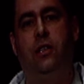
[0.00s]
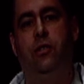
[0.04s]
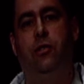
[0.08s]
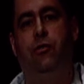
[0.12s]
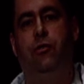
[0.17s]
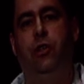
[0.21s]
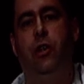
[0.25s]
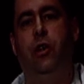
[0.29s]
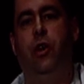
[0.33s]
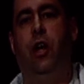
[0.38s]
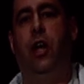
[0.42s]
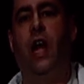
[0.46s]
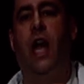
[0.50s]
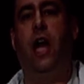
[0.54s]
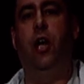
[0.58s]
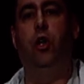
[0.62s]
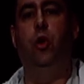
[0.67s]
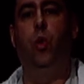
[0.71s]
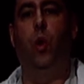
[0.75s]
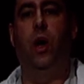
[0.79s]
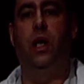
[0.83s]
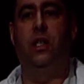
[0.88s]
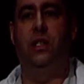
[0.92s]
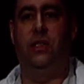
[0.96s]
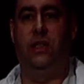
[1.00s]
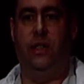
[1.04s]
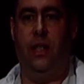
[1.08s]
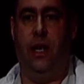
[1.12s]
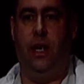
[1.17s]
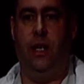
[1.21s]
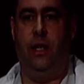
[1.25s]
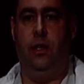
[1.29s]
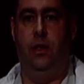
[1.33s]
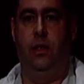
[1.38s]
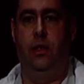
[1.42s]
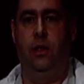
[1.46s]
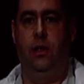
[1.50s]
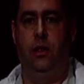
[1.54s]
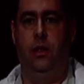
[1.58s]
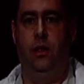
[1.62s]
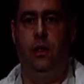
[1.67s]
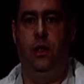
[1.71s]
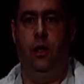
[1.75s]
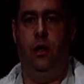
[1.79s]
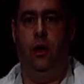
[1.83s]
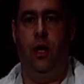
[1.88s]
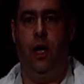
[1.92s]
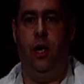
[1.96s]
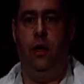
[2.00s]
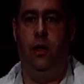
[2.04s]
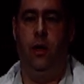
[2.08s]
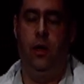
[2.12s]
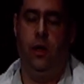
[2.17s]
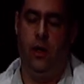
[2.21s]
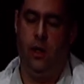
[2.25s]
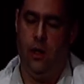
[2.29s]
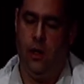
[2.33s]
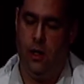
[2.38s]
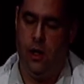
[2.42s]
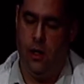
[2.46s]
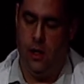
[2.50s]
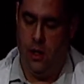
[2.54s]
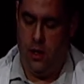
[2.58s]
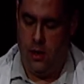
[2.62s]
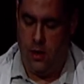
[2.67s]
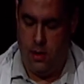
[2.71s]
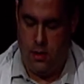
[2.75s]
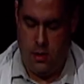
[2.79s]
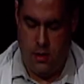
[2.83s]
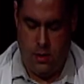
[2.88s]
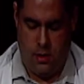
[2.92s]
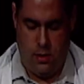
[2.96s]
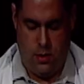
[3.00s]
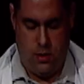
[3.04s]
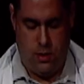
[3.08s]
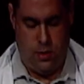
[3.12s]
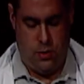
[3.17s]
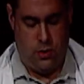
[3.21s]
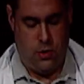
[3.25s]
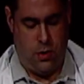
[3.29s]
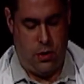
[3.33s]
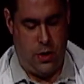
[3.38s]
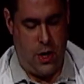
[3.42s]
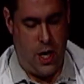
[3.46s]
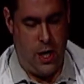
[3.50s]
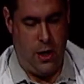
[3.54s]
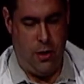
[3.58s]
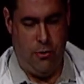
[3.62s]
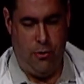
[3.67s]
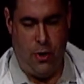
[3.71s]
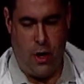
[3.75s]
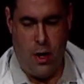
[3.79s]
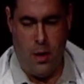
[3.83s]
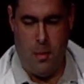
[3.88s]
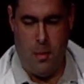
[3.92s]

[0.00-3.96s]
to figure out how you want to say it, all right? So thank you very